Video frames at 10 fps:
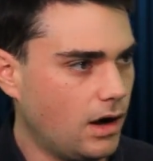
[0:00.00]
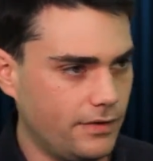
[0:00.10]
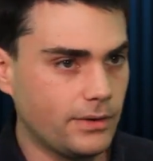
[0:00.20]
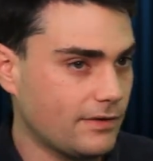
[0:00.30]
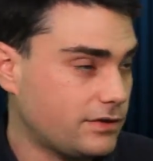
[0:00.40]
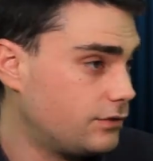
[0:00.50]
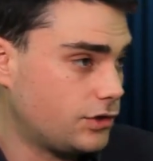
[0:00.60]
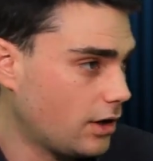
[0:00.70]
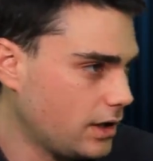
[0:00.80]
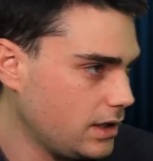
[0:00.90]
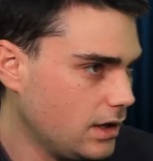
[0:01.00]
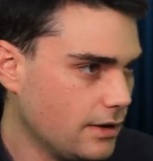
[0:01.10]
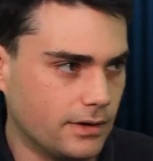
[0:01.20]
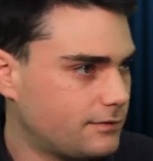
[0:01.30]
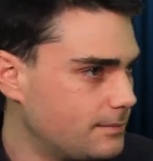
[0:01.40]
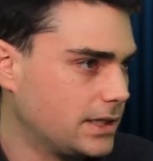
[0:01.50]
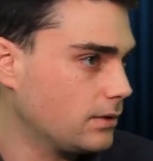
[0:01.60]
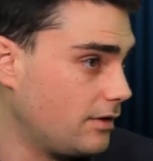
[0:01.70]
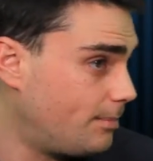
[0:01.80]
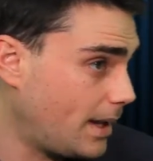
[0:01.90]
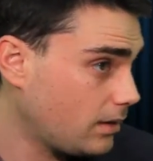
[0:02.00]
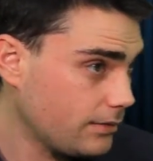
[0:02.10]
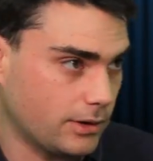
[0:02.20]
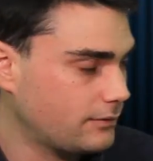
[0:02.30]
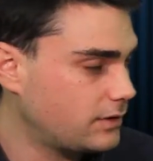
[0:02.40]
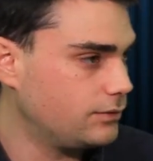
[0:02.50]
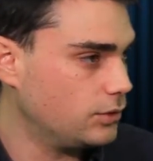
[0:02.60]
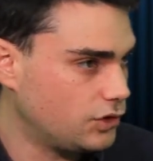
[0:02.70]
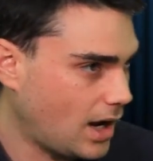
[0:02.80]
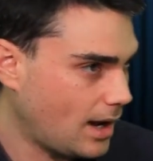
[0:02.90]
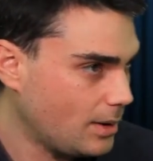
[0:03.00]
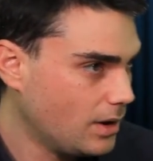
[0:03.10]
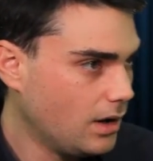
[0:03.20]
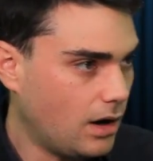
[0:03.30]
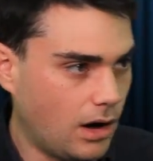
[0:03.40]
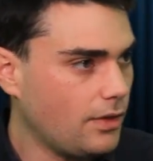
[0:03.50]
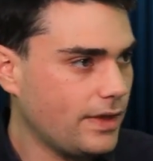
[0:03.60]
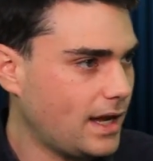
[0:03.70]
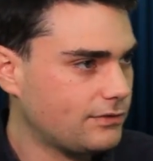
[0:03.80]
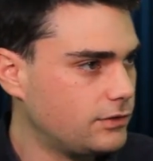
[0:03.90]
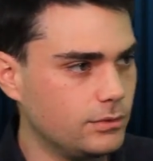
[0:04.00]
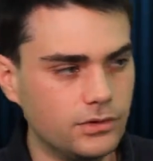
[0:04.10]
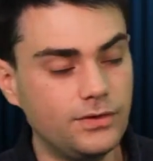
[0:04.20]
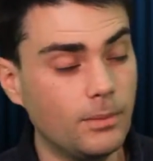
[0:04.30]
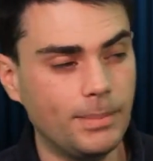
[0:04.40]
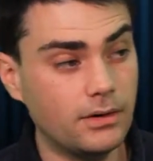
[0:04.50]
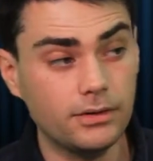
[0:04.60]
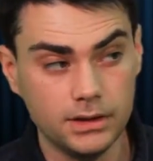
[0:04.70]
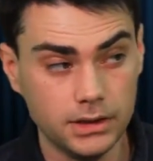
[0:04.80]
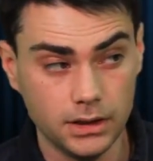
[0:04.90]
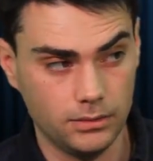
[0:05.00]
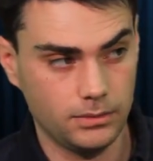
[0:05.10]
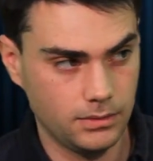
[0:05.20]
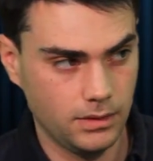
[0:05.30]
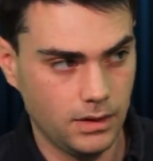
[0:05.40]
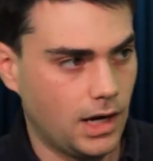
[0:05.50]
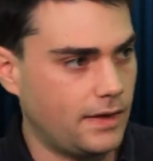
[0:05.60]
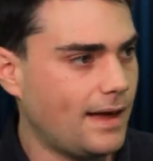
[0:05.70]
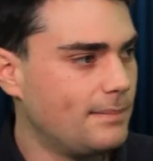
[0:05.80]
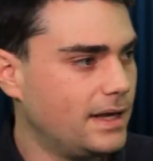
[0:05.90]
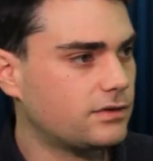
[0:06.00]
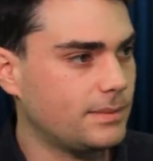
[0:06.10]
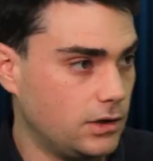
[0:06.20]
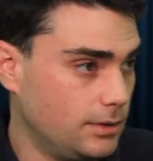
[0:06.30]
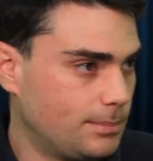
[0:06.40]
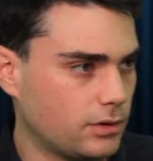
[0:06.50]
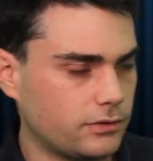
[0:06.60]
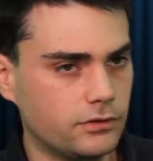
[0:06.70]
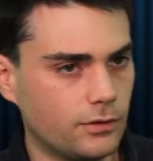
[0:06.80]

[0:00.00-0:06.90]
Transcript: They don't have to give charity. They don't have to make your life better. They don't have to give you a job. All they have to do is feel better than you. And that makes him a good person. So